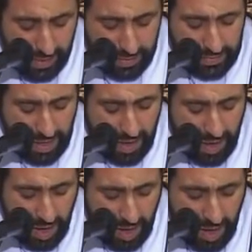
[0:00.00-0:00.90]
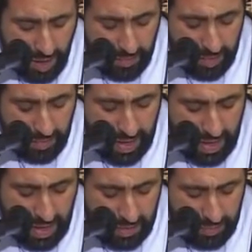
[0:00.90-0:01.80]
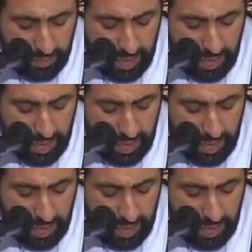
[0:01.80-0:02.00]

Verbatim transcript: Salam man